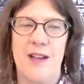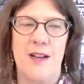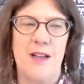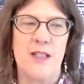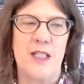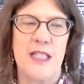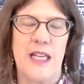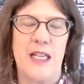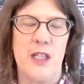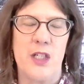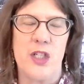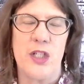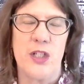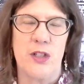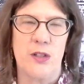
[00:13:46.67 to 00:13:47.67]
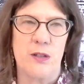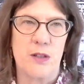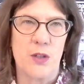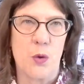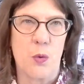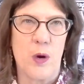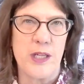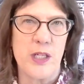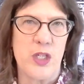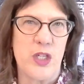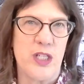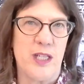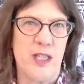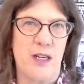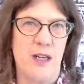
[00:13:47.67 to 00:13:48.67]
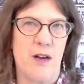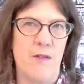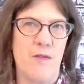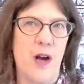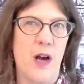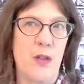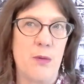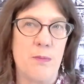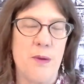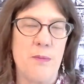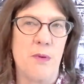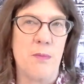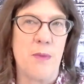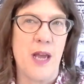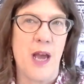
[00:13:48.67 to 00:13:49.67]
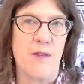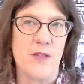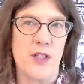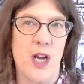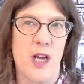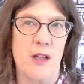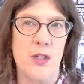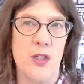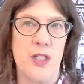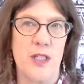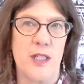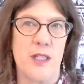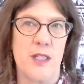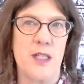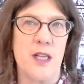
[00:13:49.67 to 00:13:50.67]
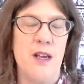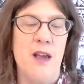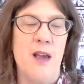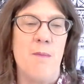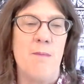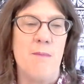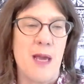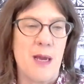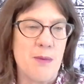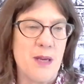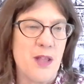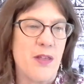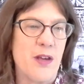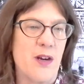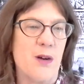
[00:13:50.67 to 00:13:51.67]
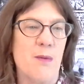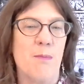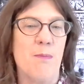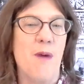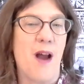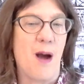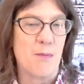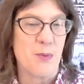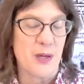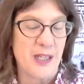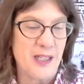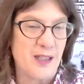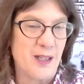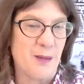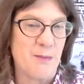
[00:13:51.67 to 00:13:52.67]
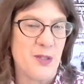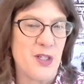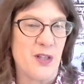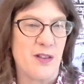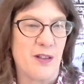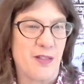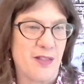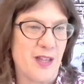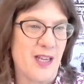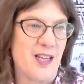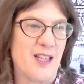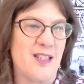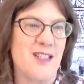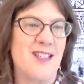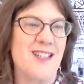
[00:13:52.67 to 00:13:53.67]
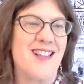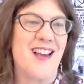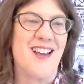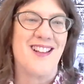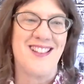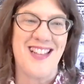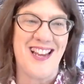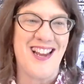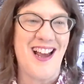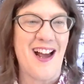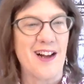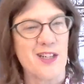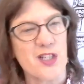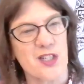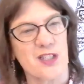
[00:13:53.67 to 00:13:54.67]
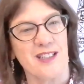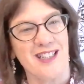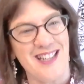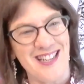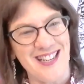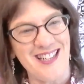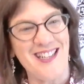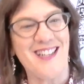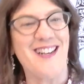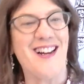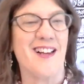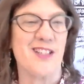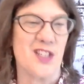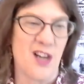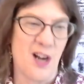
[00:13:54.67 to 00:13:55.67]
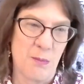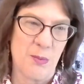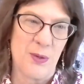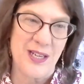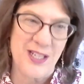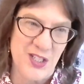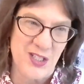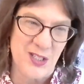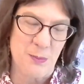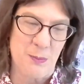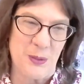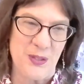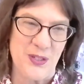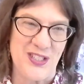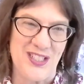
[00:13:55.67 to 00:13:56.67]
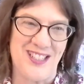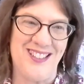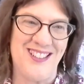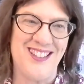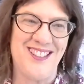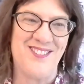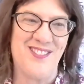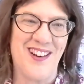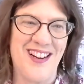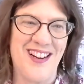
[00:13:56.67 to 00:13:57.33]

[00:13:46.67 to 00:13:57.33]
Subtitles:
that, Dana, to your question of other people may have challenges, is maybe they're not bringing them to the things that they actually need as an operations person,